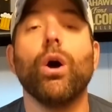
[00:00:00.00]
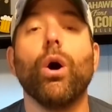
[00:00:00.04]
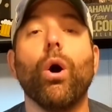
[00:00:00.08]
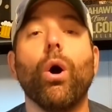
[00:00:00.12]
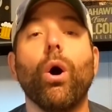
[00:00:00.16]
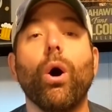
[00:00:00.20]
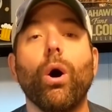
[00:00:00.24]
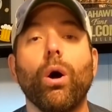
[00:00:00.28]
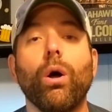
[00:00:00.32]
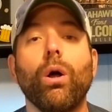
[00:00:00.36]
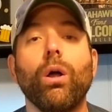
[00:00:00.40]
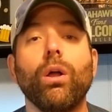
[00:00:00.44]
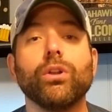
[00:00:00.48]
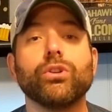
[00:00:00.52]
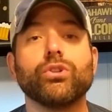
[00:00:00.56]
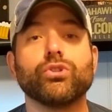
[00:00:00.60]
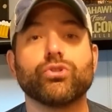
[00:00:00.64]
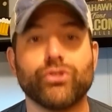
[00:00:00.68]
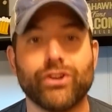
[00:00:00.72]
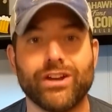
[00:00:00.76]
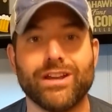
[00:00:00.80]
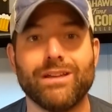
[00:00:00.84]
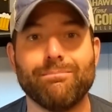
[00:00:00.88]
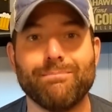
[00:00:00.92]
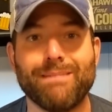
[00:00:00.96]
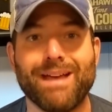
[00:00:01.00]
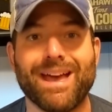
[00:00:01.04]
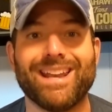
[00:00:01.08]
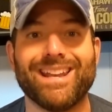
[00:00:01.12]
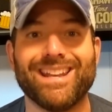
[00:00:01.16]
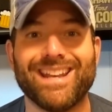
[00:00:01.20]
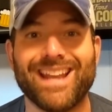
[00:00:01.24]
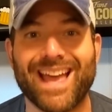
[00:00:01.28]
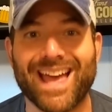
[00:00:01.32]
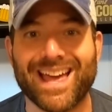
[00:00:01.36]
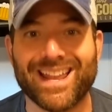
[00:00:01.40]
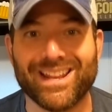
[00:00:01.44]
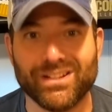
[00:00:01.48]
All Trey
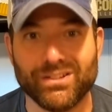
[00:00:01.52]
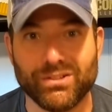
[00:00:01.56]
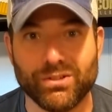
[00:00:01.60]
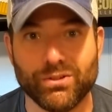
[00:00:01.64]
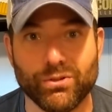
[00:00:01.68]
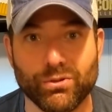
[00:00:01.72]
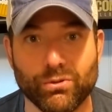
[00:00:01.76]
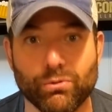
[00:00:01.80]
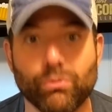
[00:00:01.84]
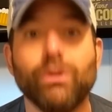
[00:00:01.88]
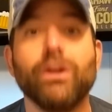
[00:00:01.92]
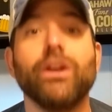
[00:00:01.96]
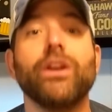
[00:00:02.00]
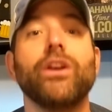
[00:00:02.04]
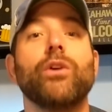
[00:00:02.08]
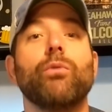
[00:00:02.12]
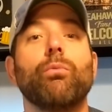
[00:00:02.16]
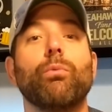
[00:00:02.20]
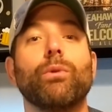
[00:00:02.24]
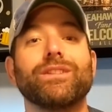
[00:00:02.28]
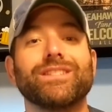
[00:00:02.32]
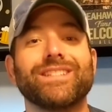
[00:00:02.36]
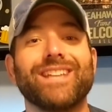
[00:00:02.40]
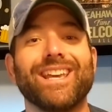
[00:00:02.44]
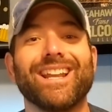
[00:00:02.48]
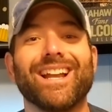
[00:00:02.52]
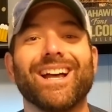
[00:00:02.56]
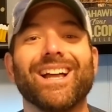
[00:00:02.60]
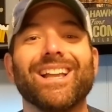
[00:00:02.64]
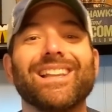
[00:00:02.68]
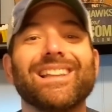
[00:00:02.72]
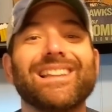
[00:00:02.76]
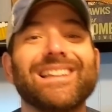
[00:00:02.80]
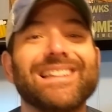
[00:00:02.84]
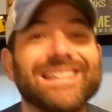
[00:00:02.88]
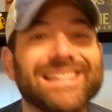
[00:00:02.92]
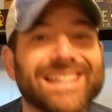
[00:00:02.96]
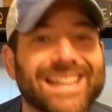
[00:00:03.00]
Madden had to do was get a
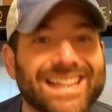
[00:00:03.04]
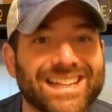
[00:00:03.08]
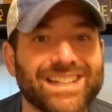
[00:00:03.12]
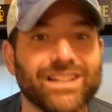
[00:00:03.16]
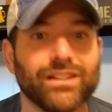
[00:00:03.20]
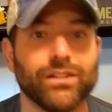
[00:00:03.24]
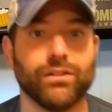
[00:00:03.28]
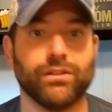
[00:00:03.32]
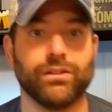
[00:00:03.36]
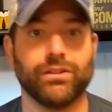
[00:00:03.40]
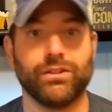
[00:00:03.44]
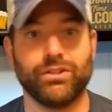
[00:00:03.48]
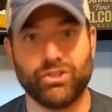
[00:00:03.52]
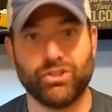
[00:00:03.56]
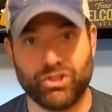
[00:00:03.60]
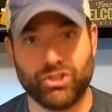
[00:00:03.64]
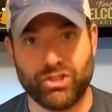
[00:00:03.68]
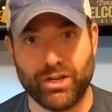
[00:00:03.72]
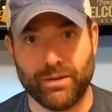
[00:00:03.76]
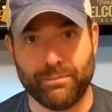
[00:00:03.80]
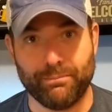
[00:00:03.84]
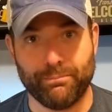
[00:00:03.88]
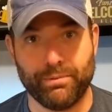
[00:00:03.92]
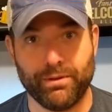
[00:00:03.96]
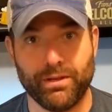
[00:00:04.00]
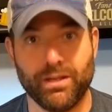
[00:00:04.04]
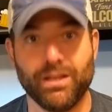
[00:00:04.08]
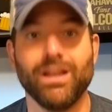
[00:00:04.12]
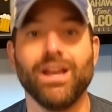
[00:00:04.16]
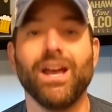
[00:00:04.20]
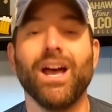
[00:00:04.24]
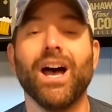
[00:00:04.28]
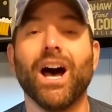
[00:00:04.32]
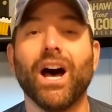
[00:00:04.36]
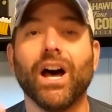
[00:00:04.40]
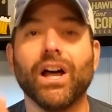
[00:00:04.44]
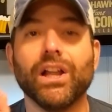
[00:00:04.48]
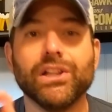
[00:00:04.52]
little chip
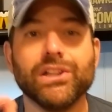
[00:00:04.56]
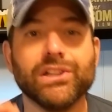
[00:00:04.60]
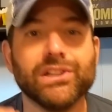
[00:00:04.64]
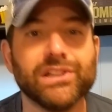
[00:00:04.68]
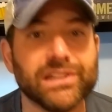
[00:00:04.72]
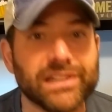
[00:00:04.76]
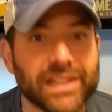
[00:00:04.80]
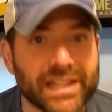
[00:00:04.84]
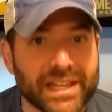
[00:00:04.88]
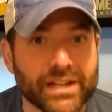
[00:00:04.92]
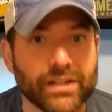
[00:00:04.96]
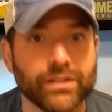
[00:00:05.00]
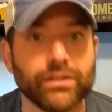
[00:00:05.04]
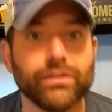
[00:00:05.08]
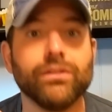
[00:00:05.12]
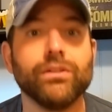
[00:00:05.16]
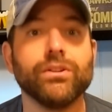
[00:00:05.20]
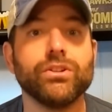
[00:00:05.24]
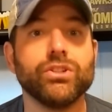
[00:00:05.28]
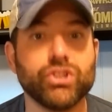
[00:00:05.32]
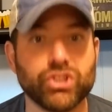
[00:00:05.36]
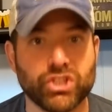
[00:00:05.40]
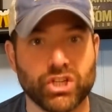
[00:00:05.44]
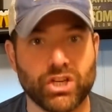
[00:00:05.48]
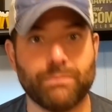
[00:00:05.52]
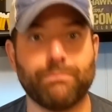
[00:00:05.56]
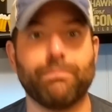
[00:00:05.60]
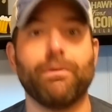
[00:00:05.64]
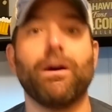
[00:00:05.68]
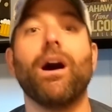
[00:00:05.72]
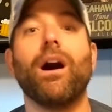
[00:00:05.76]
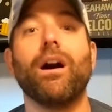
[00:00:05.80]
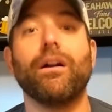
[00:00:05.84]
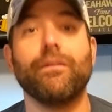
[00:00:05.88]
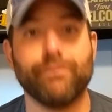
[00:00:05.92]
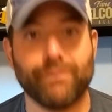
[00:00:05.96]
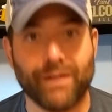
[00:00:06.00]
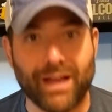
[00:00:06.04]

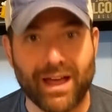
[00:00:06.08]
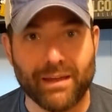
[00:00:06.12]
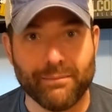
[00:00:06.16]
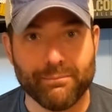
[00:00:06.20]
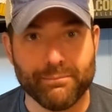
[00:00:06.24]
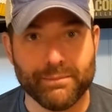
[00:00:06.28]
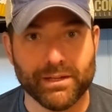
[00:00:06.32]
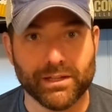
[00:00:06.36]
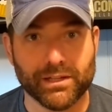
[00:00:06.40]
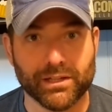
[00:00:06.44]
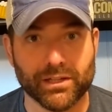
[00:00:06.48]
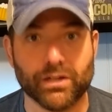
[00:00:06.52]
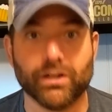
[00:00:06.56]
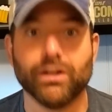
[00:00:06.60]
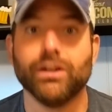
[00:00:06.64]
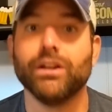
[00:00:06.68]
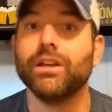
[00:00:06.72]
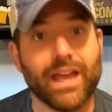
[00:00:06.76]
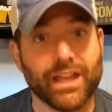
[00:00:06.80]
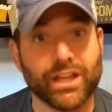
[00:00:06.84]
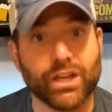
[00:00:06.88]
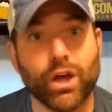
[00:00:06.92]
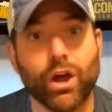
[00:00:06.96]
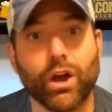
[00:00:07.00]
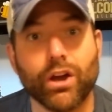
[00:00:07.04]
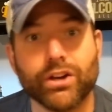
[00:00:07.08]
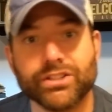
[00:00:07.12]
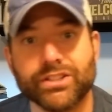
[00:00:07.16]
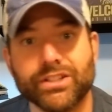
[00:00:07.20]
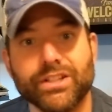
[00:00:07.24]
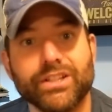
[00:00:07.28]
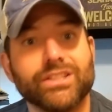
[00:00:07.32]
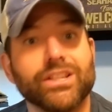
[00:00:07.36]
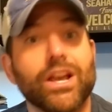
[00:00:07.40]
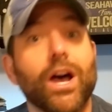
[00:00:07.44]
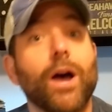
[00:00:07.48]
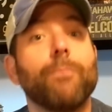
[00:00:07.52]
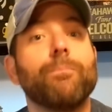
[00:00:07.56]
on Von Miller, and Carson
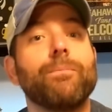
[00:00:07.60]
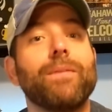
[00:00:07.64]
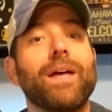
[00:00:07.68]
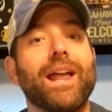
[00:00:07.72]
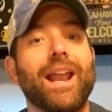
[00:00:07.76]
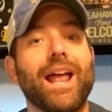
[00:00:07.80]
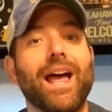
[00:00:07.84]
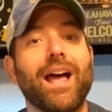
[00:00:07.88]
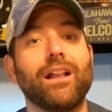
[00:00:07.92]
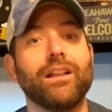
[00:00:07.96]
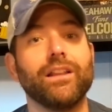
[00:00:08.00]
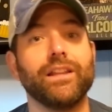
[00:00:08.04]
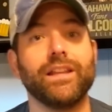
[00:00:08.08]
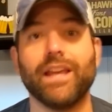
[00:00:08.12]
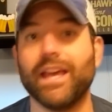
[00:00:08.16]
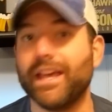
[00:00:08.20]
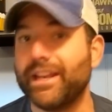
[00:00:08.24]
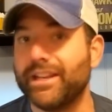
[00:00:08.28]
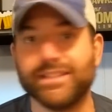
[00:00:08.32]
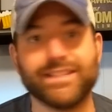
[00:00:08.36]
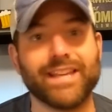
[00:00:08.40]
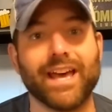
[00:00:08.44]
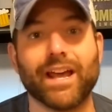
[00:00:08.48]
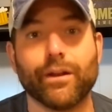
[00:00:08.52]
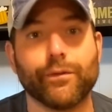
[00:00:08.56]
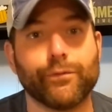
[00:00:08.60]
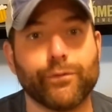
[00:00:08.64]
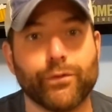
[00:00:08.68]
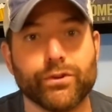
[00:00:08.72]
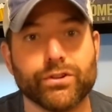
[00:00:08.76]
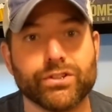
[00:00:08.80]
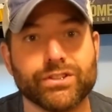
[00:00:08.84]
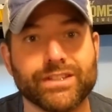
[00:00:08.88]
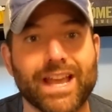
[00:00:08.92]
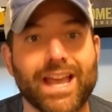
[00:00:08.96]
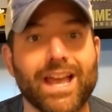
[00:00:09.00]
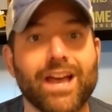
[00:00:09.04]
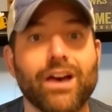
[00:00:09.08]
is up that alley and he's got a
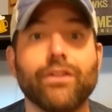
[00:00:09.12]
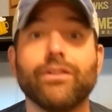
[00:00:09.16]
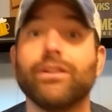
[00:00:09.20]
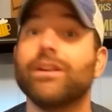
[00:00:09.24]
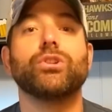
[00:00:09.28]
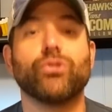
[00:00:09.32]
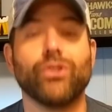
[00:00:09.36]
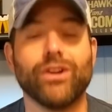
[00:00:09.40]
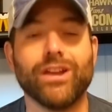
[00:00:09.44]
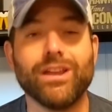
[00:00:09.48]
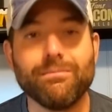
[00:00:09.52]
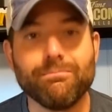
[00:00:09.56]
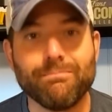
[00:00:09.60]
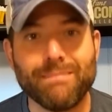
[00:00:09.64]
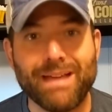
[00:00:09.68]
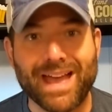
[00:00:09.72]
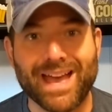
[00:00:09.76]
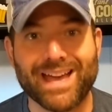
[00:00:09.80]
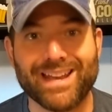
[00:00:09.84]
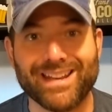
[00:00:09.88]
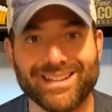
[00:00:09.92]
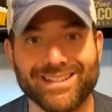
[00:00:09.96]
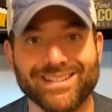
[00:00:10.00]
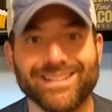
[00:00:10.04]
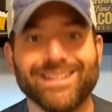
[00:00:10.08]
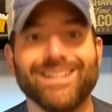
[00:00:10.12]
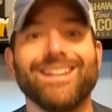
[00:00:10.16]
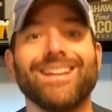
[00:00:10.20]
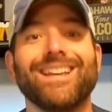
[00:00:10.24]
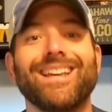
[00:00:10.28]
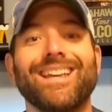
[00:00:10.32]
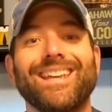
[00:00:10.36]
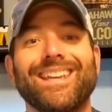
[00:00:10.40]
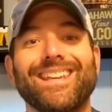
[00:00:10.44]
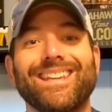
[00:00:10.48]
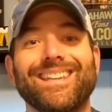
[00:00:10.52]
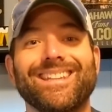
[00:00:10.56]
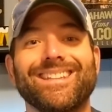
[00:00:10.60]
first down. Trey Madden
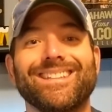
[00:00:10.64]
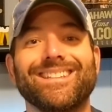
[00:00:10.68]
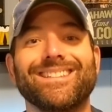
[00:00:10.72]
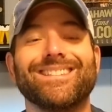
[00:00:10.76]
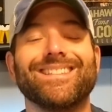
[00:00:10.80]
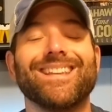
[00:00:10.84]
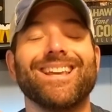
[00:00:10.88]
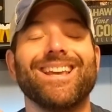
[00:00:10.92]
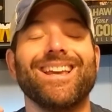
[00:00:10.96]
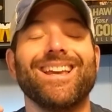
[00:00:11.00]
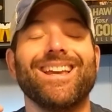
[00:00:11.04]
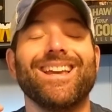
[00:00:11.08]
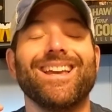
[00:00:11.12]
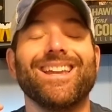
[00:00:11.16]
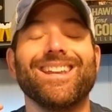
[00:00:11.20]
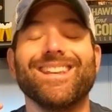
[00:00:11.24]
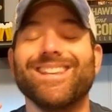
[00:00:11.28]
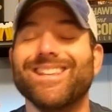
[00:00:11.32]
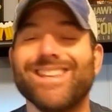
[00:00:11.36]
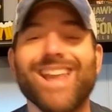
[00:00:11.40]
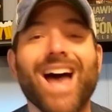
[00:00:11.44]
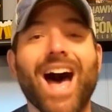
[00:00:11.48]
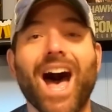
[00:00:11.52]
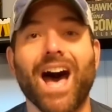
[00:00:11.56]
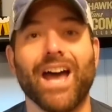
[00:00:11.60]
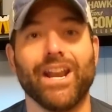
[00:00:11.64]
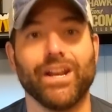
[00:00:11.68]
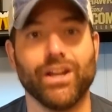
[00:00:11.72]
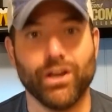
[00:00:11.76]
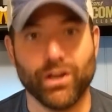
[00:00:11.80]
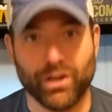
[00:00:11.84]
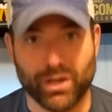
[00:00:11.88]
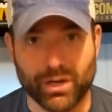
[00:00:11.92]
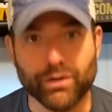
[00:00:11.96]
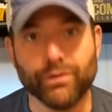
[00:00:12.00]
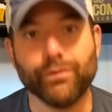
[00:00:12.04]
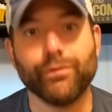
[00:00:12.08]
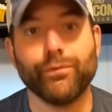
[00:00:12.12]
is not
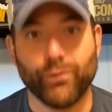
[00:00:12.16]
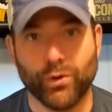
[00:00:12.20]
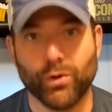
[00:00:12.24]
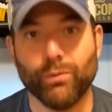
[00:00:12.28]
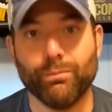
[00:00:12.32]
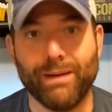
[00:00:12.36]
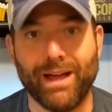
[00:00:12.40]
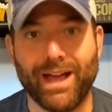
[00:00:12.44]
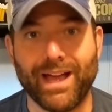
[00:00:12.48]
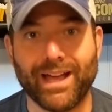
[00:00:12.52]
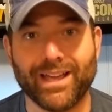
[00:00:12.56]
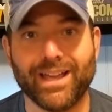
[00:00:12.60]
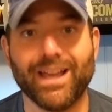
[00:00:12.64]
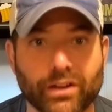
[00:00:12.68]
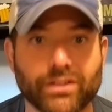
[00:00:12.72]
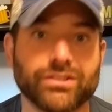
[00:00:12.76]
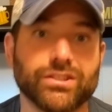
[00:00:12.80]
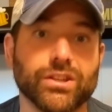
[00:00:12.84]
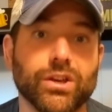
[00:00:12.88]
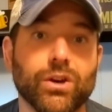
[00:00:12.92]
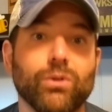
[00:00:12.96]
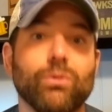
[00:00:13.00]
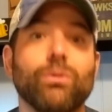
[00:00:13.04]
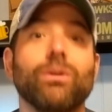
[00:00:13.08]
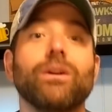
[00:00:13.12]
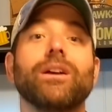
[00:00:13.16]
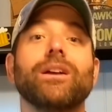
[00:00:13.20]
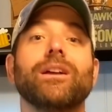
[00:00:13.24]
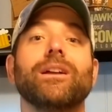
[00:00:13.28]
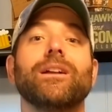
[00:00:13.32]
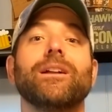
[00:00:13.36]
a good fullback. So